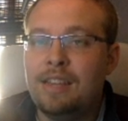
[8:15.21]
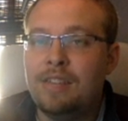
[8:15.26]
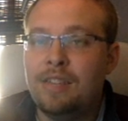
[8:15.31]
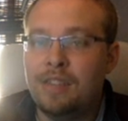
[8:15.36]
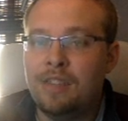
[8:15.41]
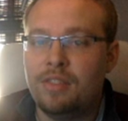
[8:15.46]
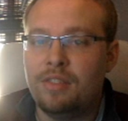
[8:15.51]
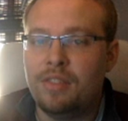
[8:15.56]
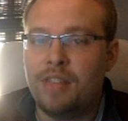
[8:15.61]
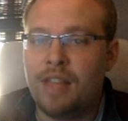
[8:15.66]
of
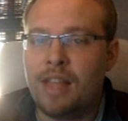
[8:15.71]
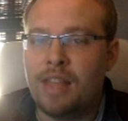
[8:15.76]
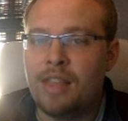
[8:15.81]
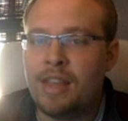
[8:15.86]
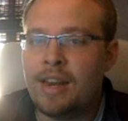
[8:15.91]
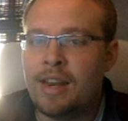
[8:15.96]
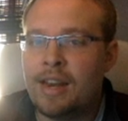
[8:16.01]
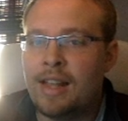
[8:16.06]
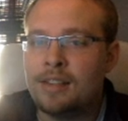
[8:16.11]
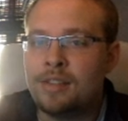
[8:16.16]
E flat.
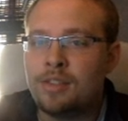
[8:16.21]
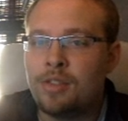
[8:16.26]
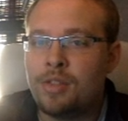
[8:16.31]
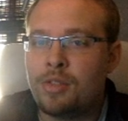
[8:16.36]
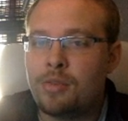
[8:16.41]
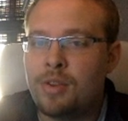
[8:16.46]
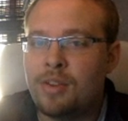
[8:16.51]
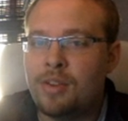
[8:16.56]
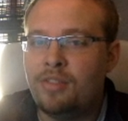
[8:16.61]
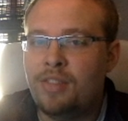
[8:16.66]
That has
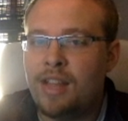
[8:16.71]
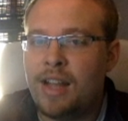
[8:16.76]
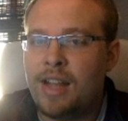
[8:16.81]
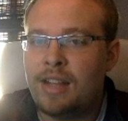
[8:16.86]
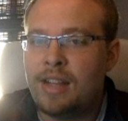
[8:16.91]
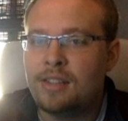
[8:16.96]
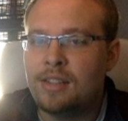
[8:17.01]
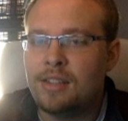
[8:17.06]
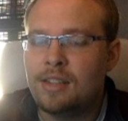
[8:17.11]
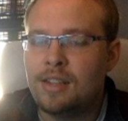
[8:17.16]
3
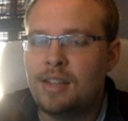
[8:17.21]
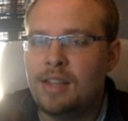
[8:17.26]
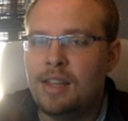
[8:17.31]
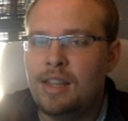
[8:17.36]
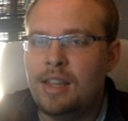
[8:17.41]
flats.